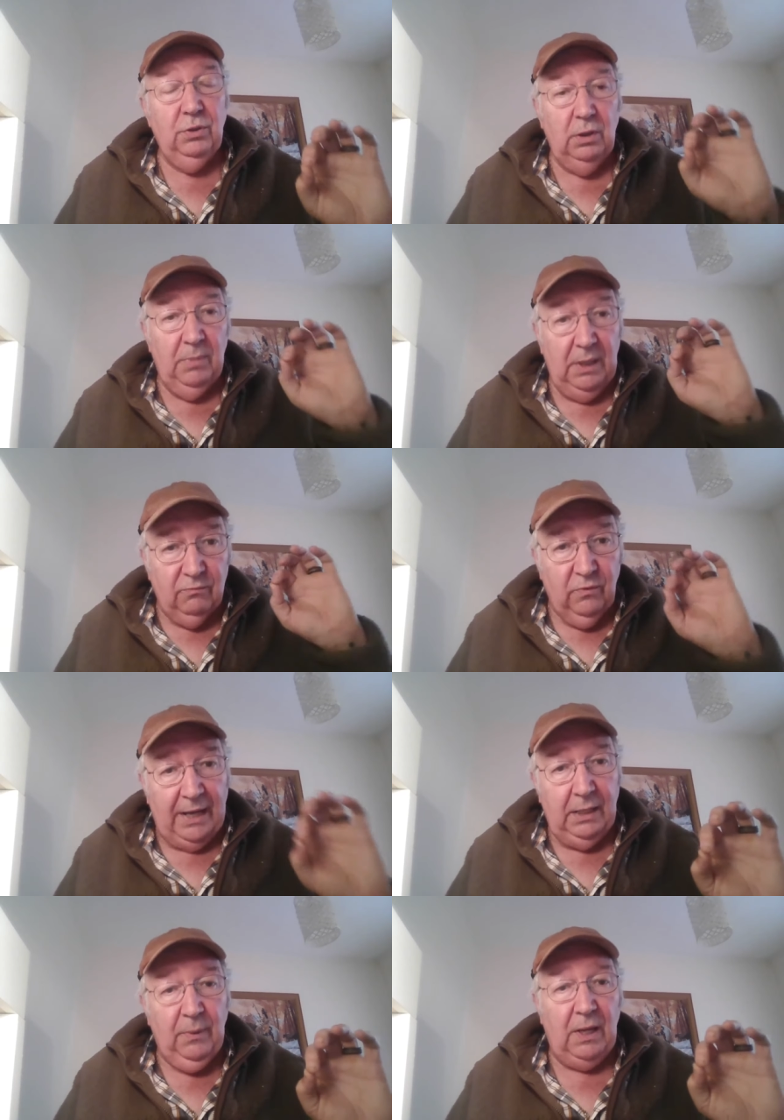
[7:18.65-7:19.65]
going to be at
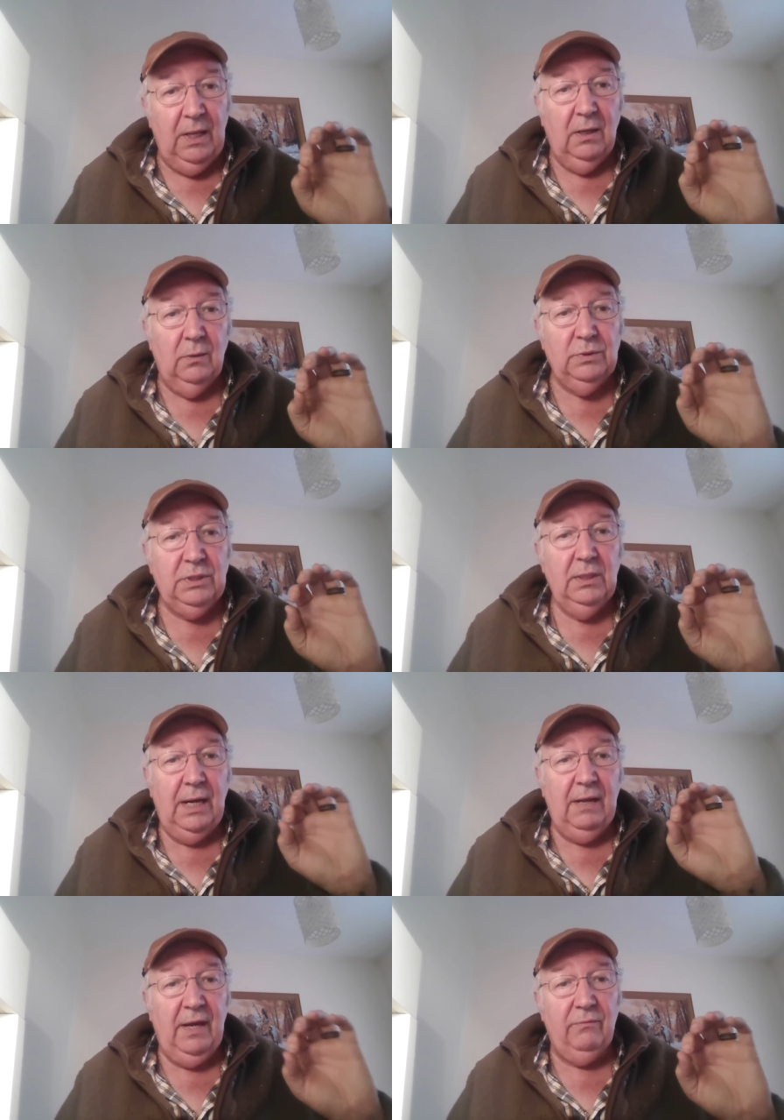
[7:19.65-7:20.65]
ragged pellet holes
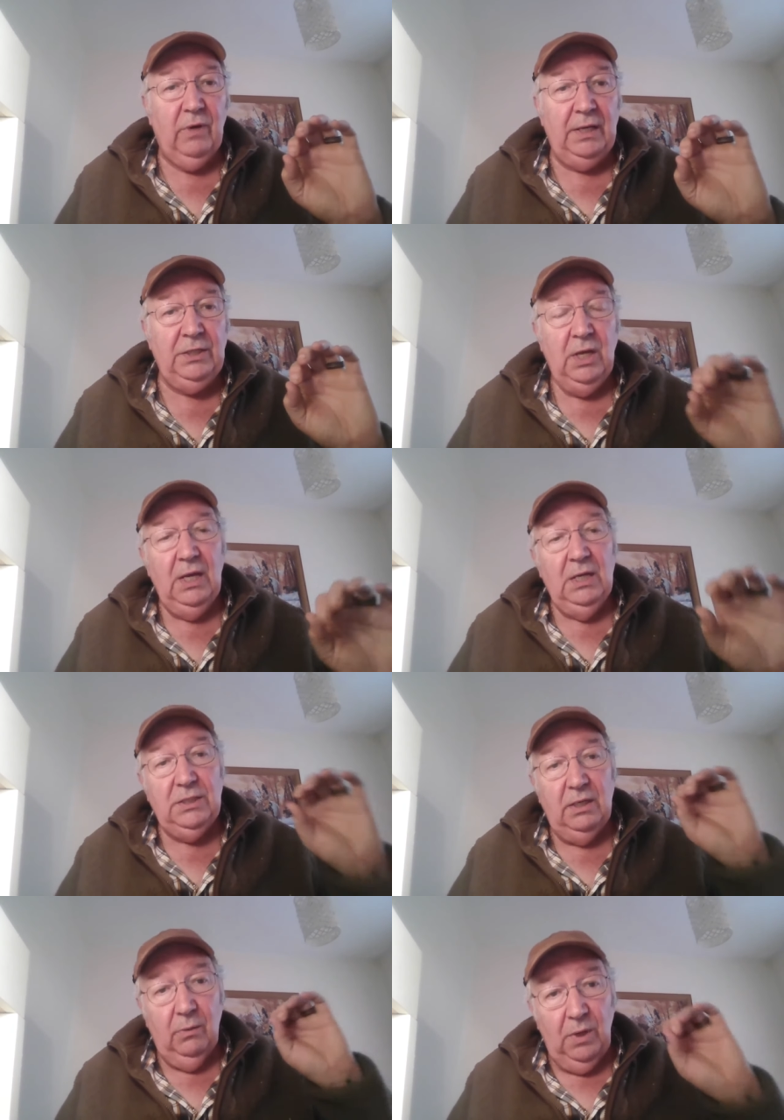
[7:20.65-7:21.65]
at that range,
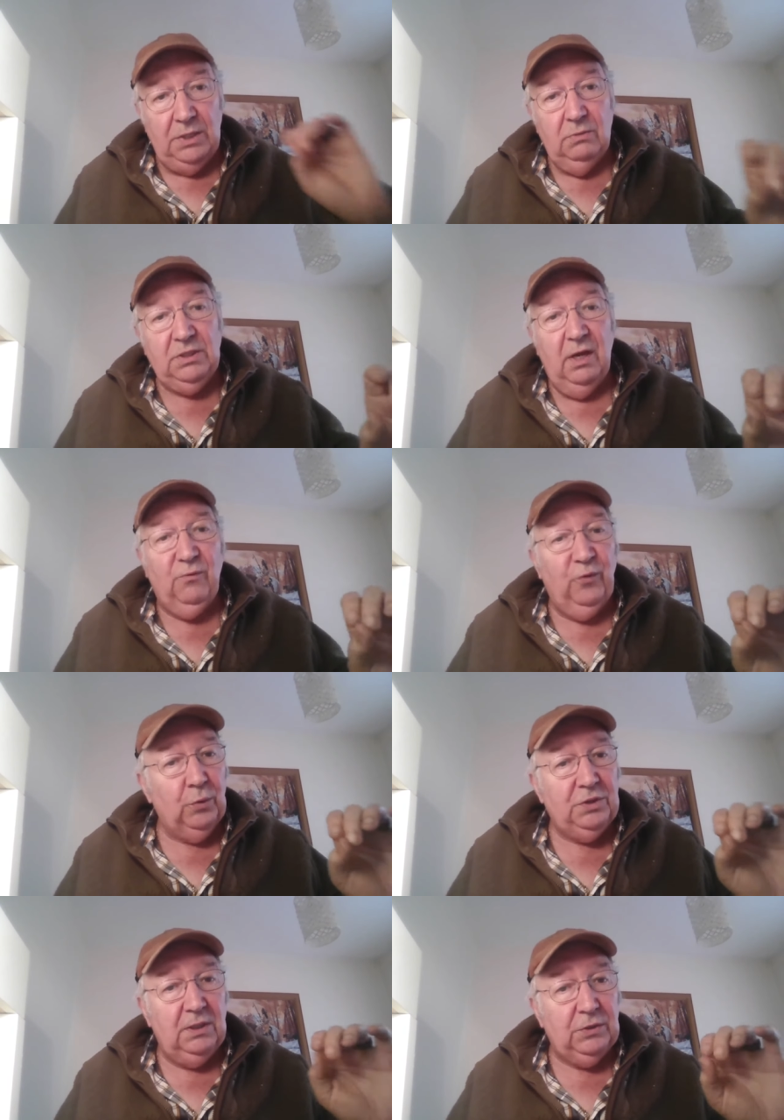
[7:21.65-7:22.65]
so that when you see a
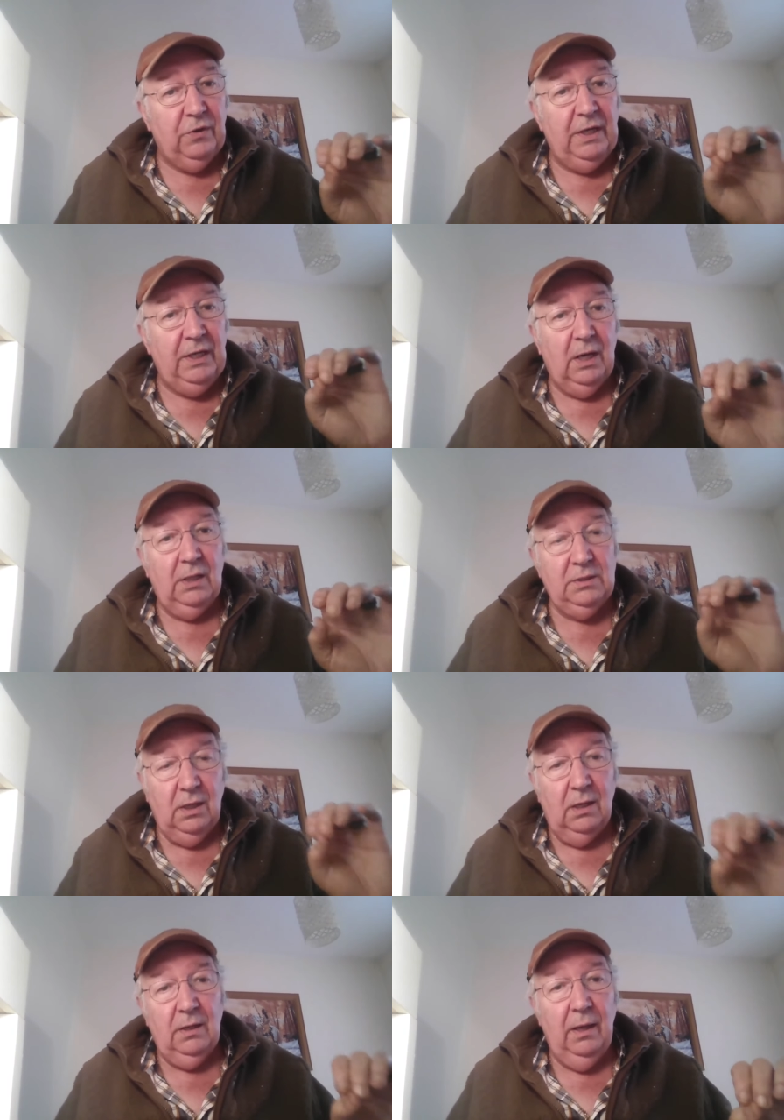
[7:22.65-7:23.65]
43 yard
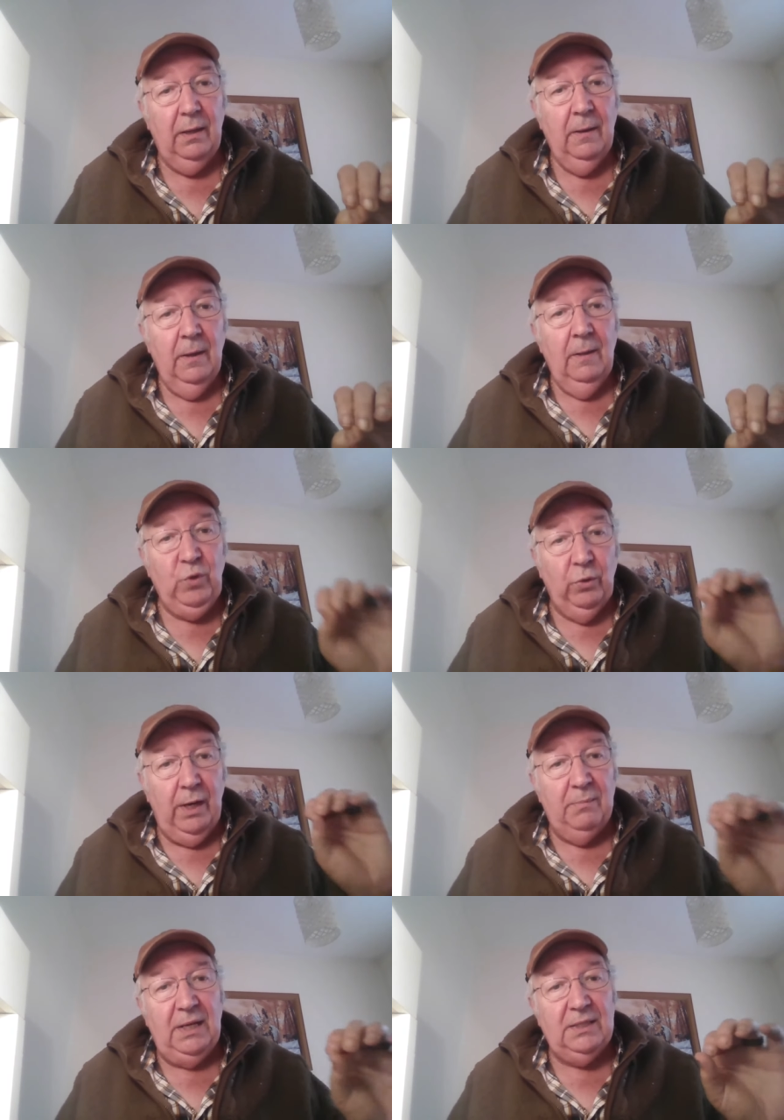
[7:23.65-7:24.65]
target, you're
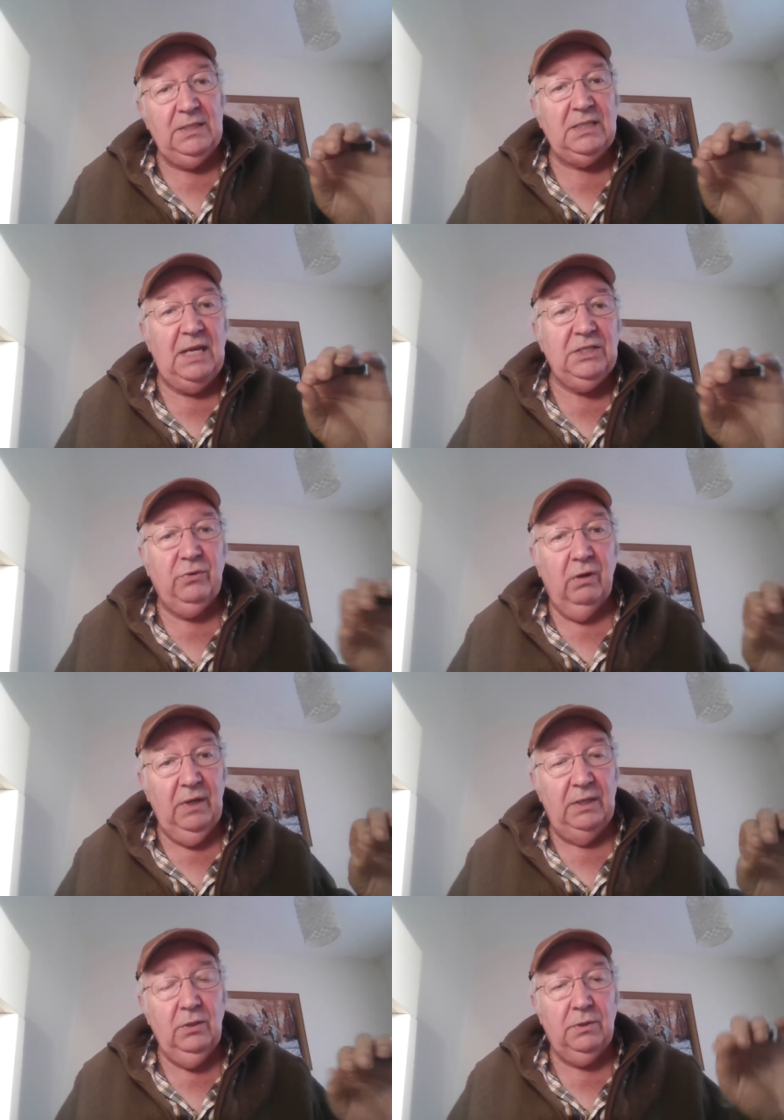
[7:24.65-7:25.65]
aiming at the centre of
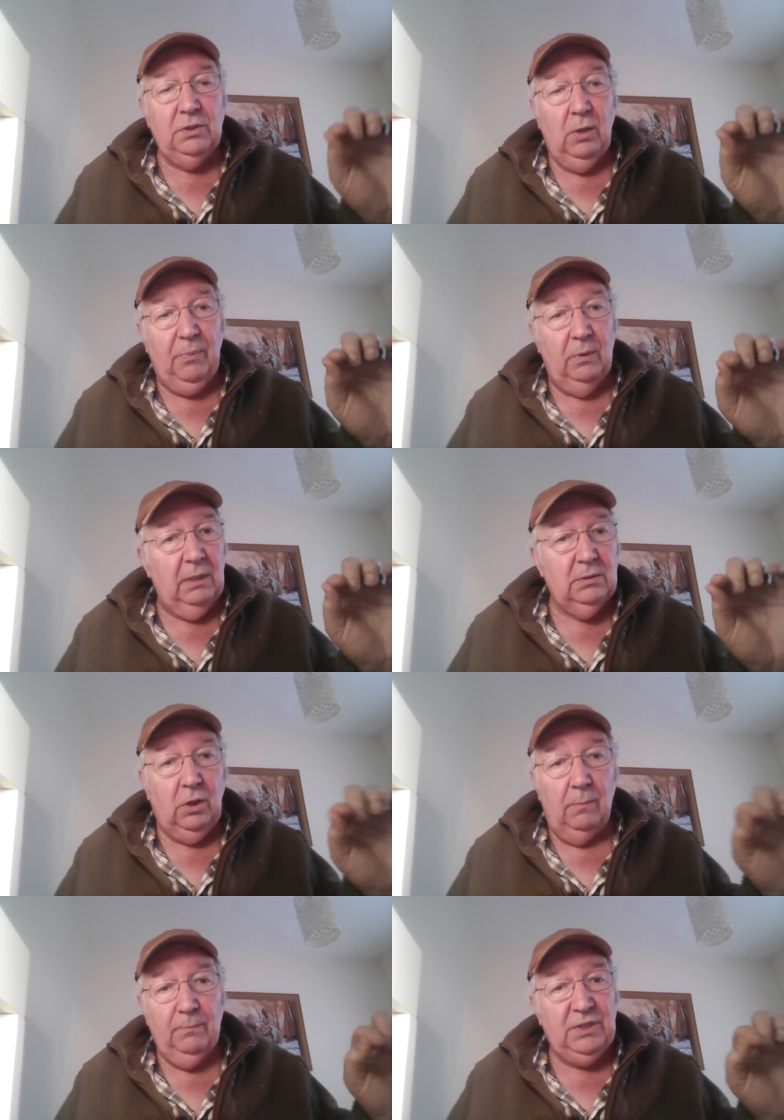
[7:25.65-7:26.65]
it, not the top
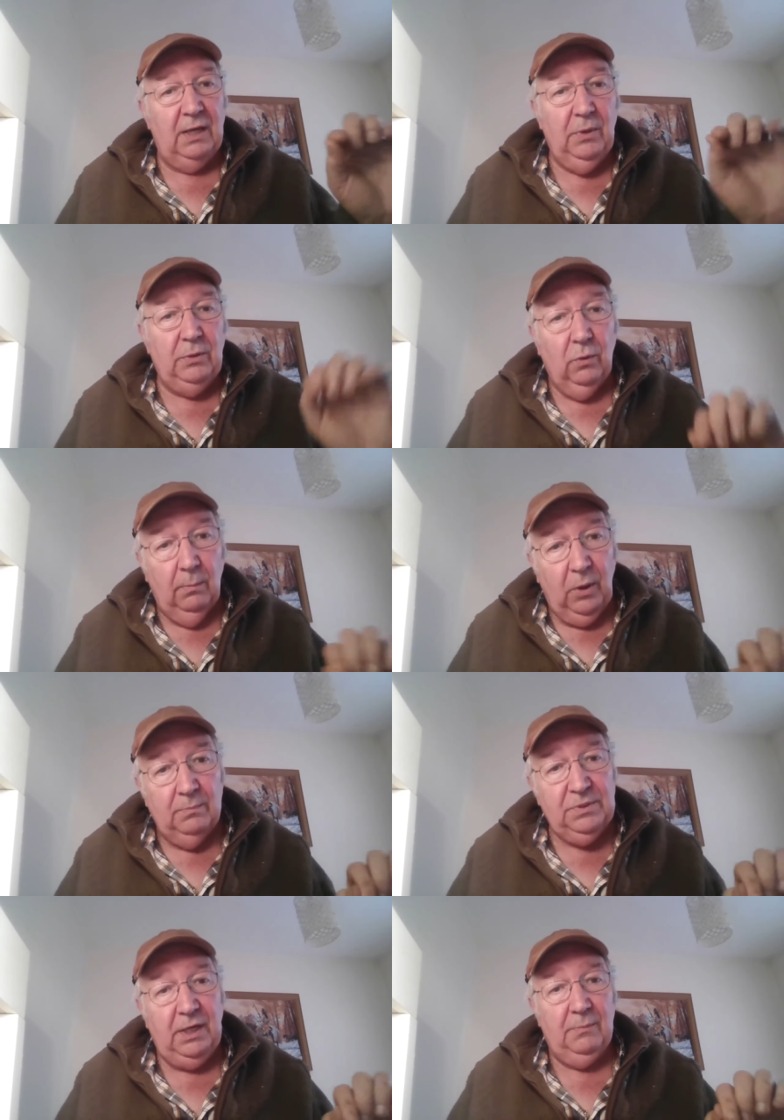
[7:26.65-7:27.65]
top segment or the
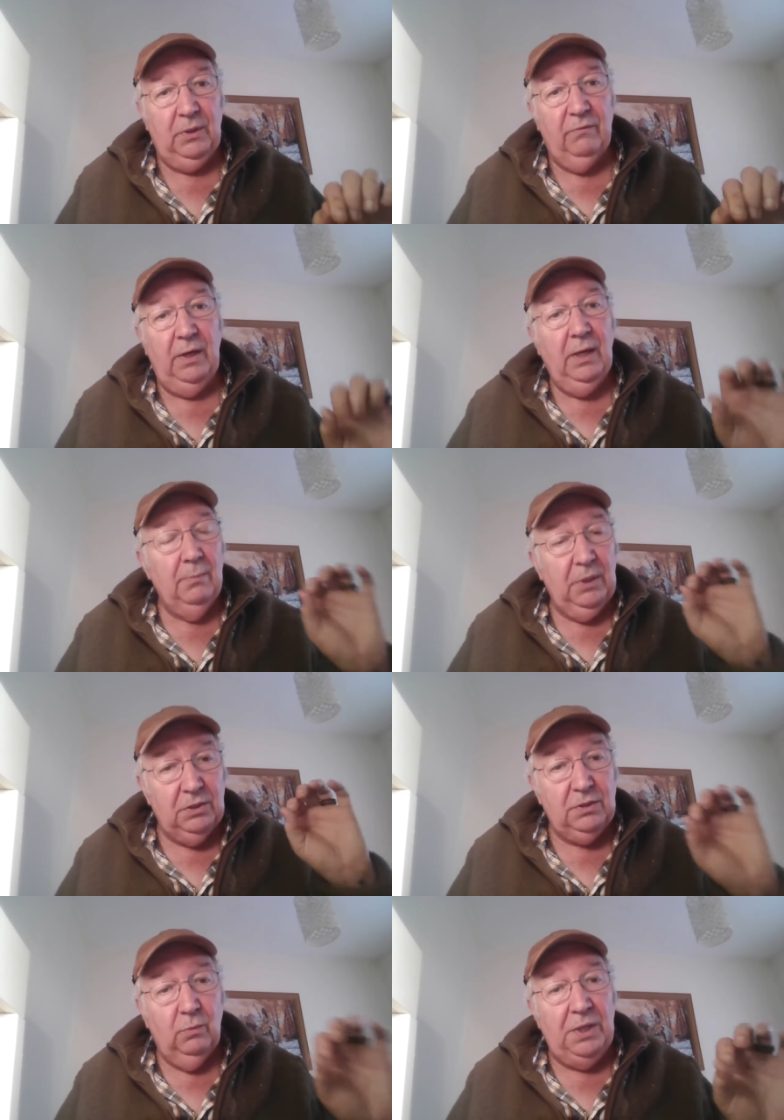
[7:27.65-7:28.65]
bottom segment of it,
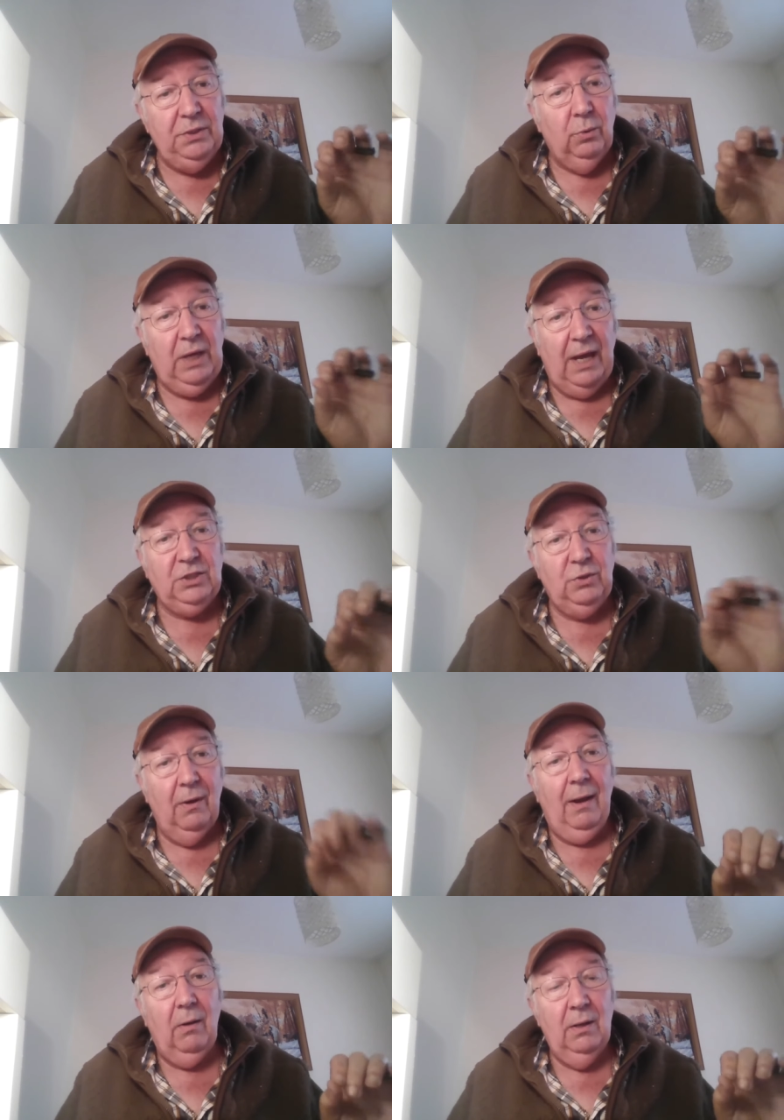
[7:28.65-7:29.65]
because the wind will catch
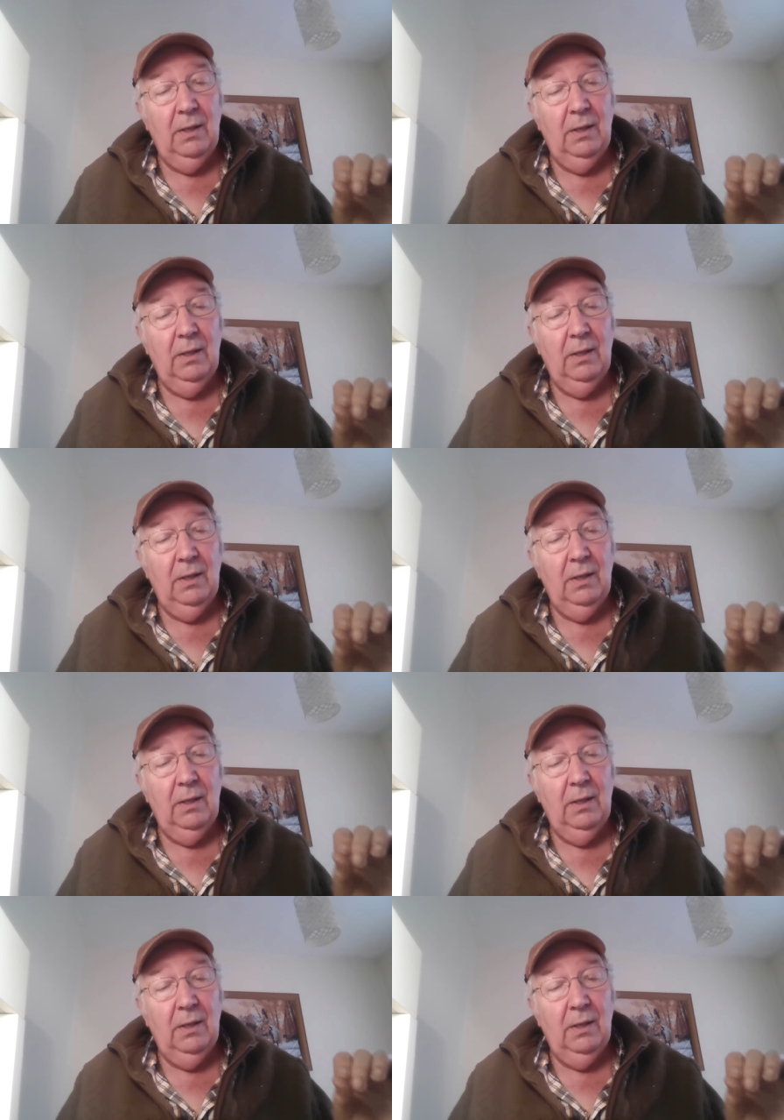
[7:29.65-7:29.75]
you out.